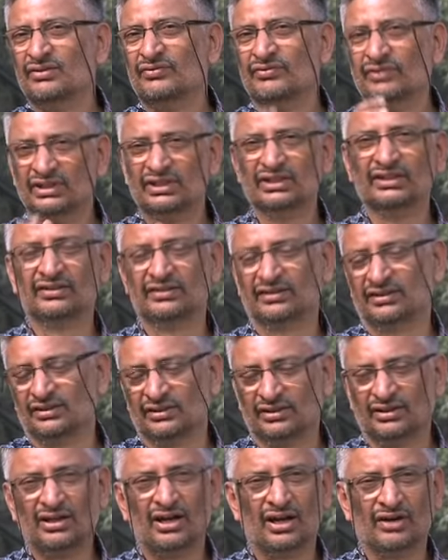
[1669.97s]
With this,
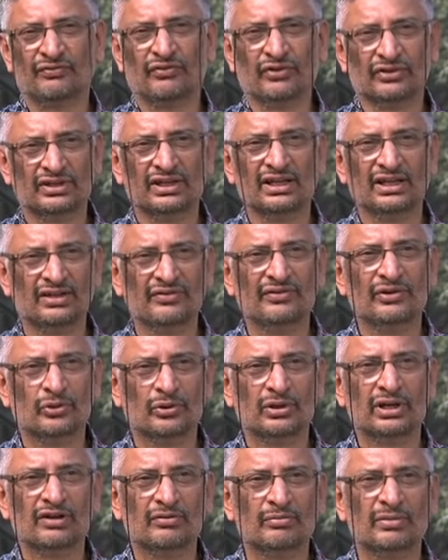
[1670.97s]
unfortunately, we
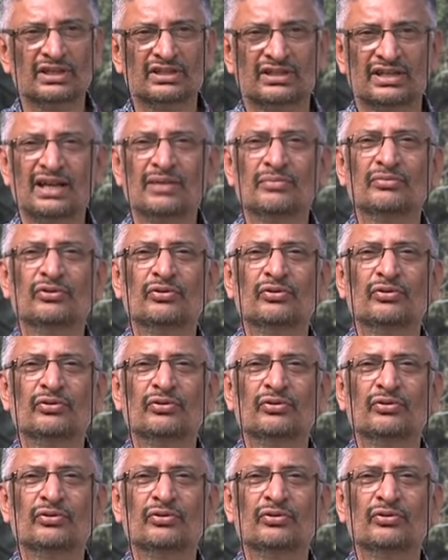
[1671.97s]
don't have much time,